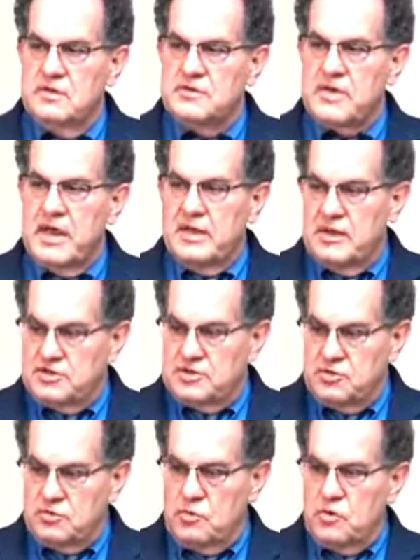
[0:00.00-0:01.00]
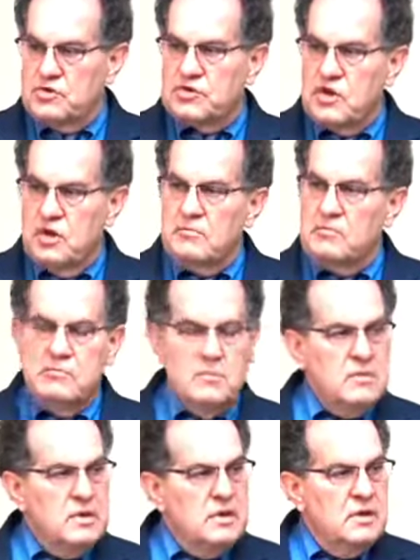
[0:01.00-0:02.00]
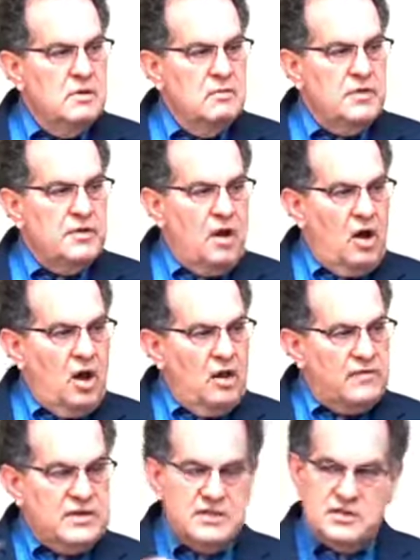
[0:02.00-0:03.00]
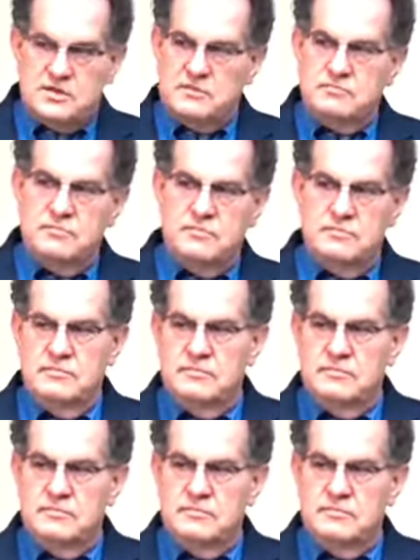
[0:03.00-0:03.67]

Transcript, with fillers: saying this Jerusalem, with all of its